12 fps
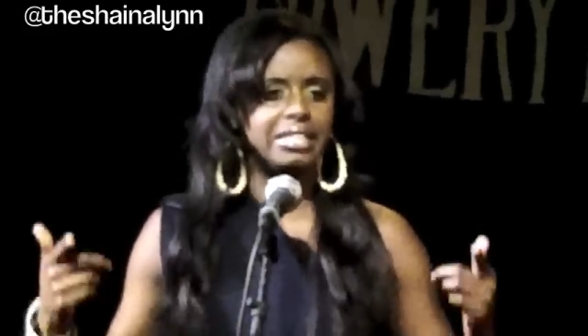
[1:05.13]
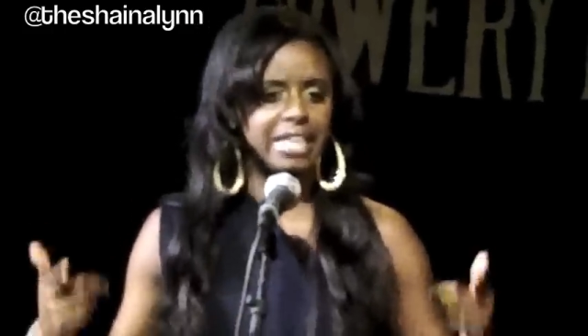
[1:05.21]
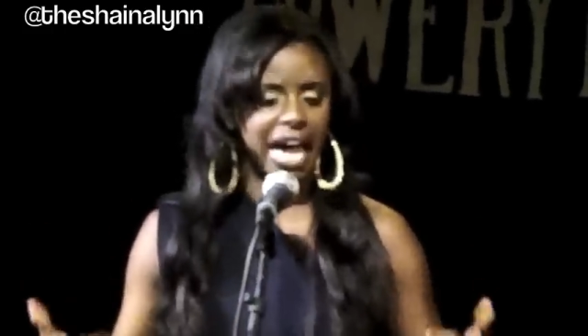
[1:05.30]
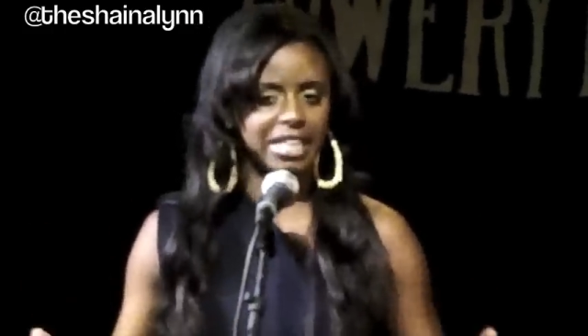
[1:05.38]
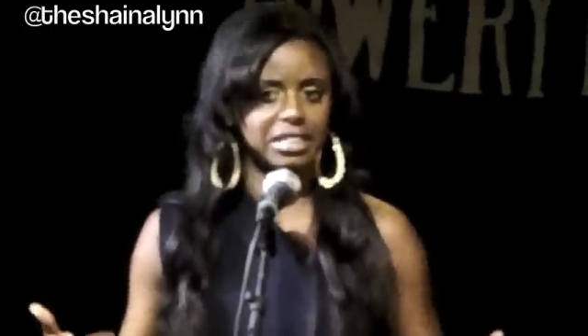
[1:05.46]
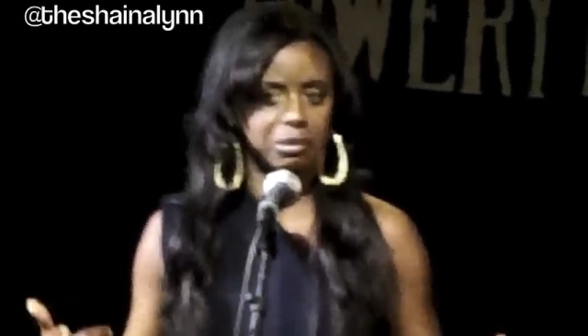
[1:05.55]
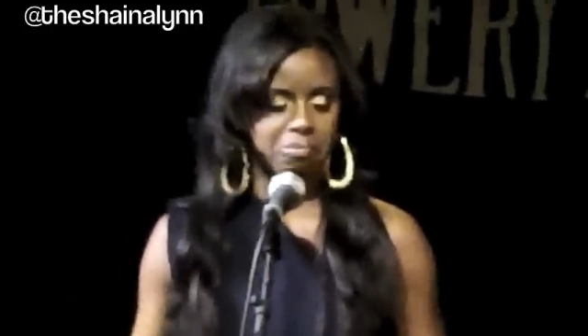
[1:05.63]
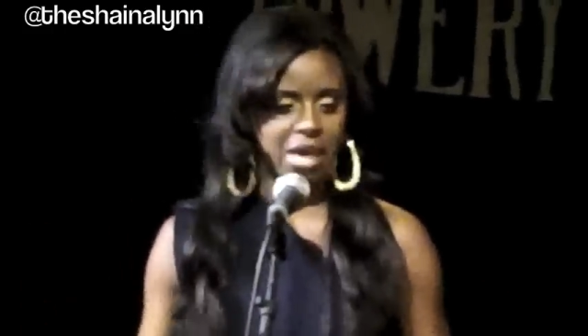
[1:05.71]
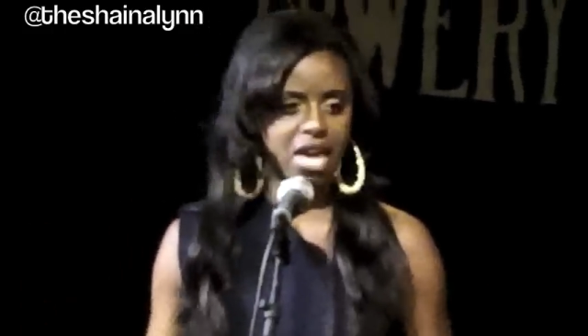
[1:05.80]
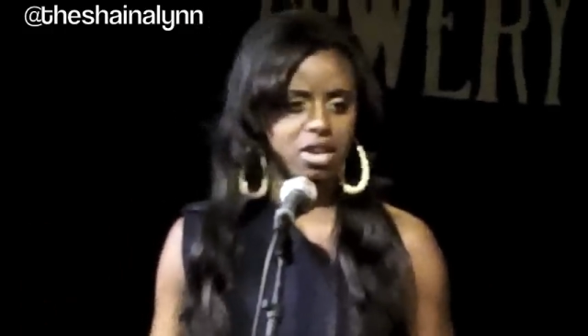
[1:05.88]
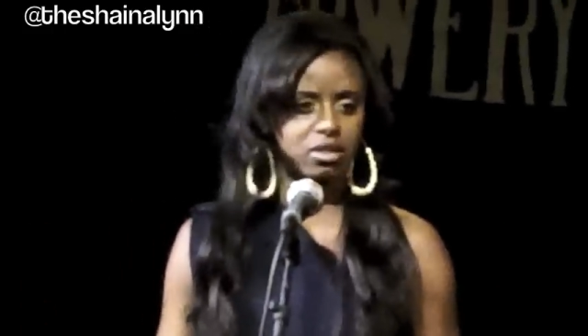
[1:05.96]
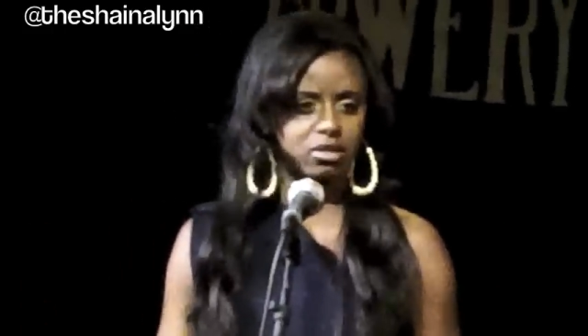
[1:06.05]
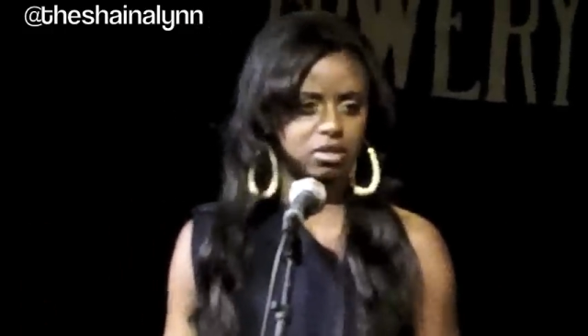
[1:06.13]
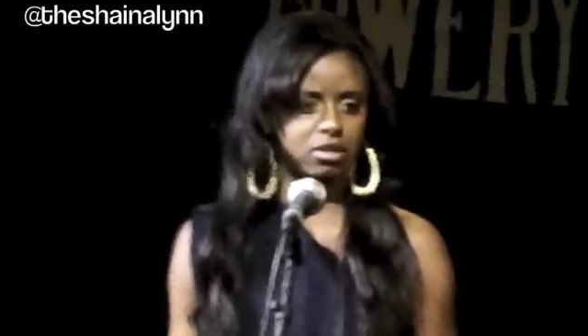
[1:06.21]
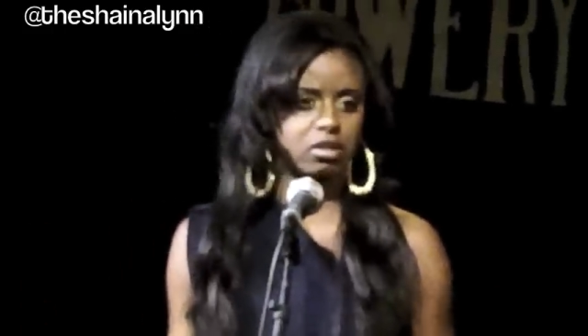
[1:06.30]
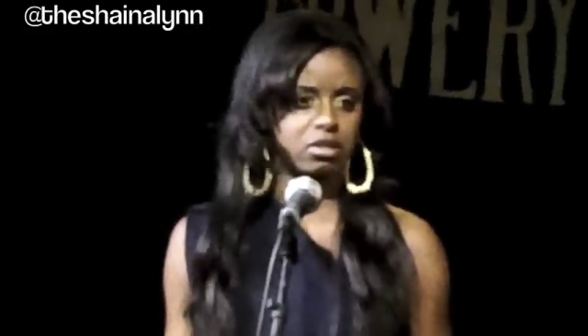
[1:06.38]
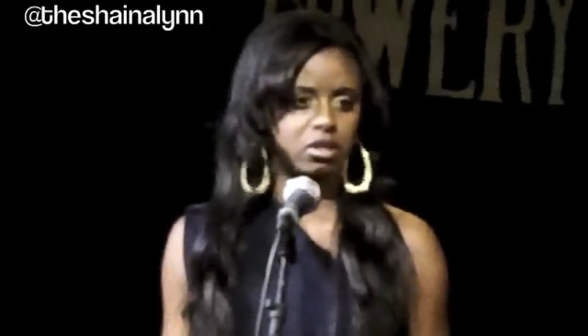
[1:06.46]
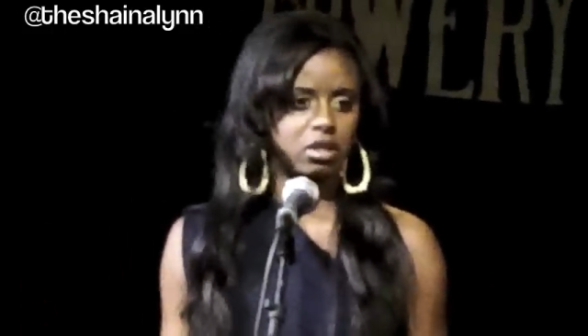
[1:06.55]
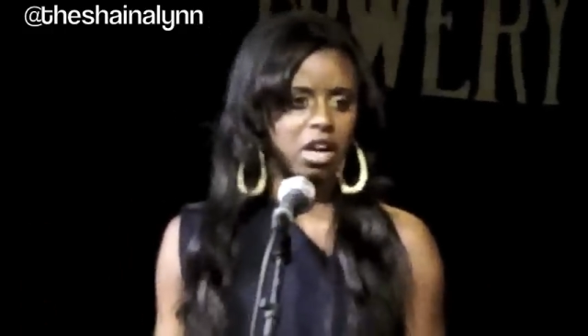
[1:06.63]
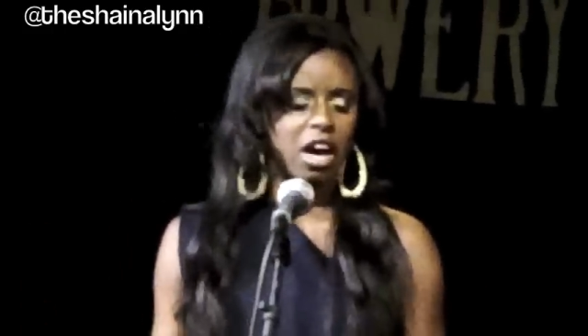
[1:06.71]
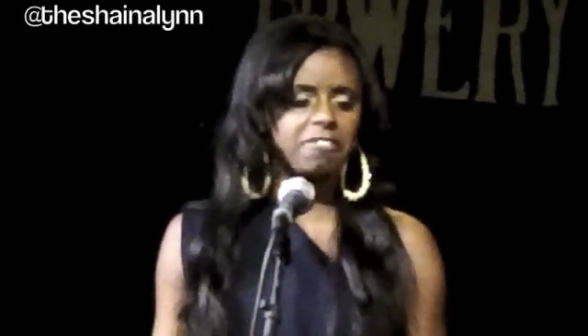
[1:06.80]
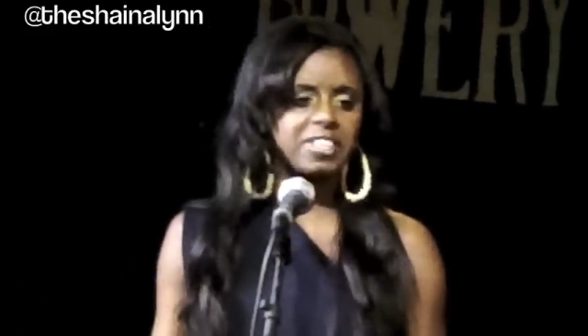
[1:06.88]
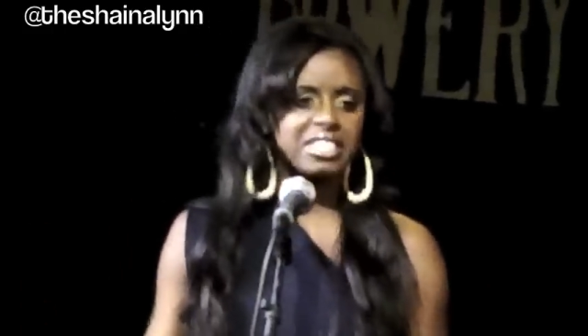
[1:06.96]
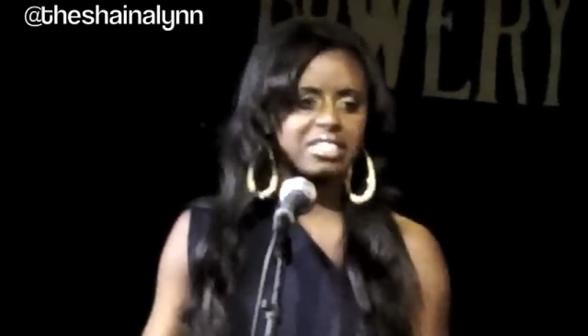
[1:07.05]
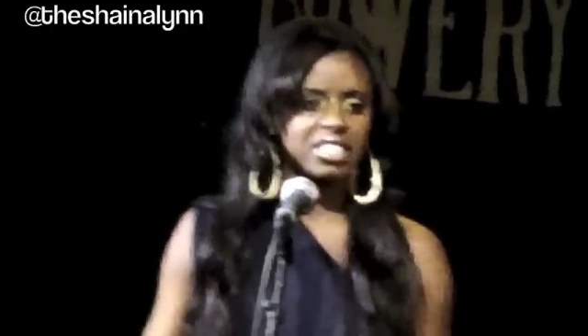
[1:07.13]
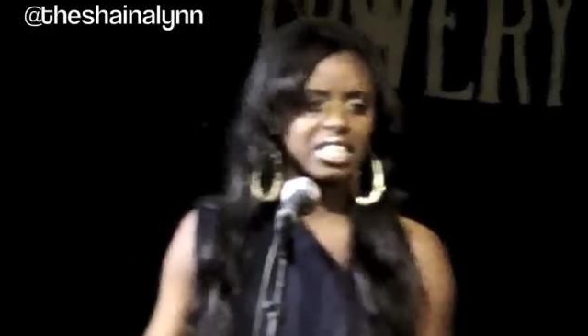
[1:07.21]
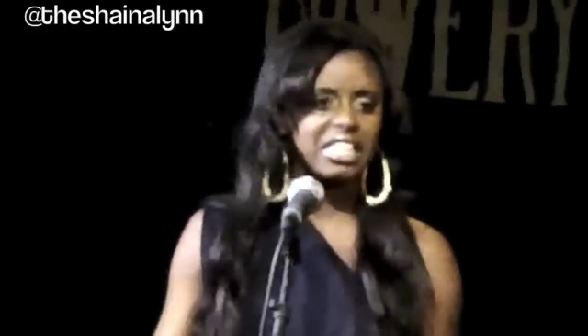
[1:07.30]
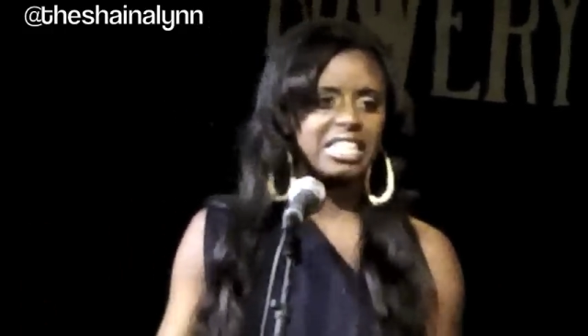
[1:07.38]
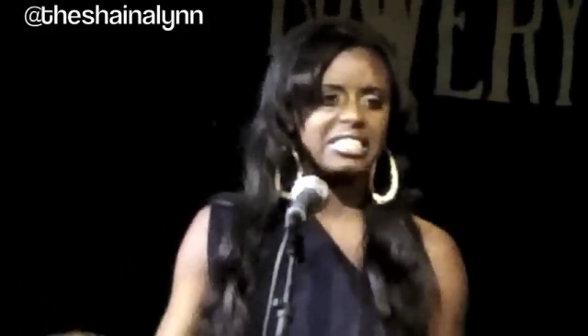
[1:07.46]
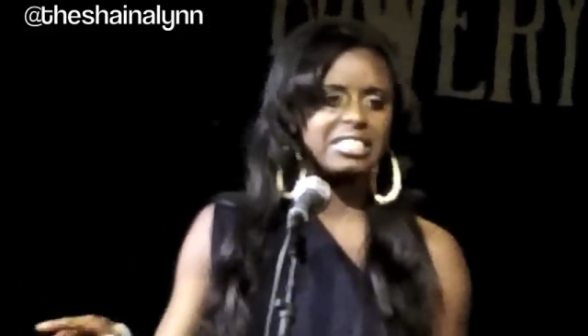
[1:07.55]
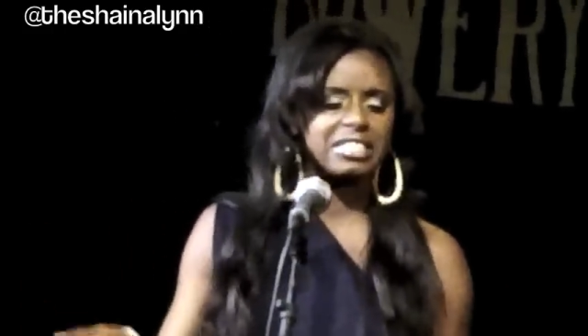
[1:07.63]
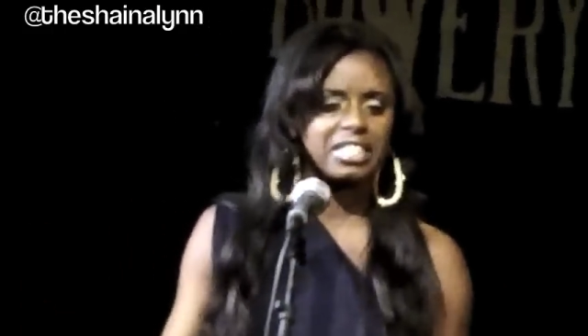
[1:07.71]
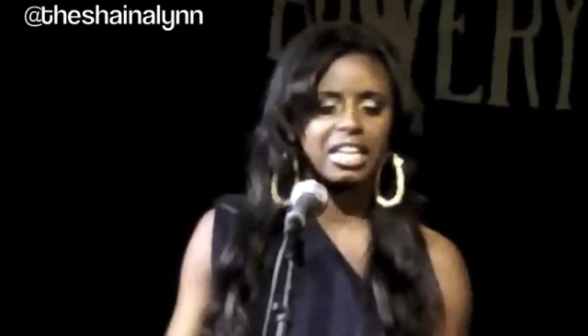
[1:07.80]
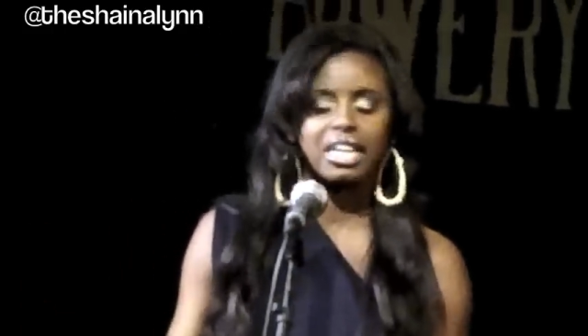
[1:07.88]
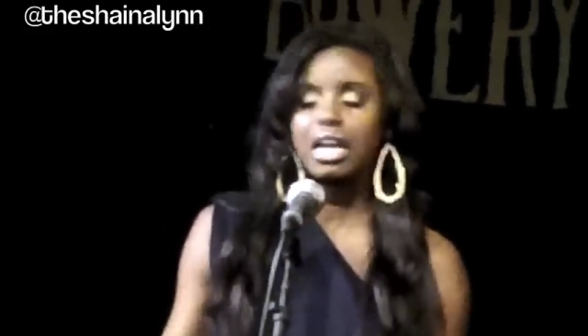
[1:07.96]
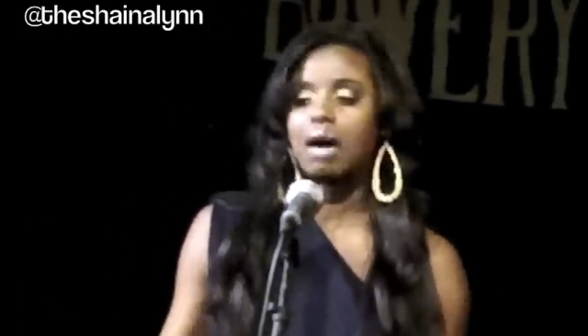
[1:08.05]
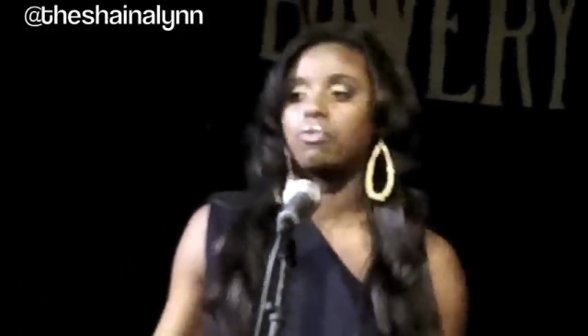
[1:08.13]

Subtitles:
nightmares of a city sinking.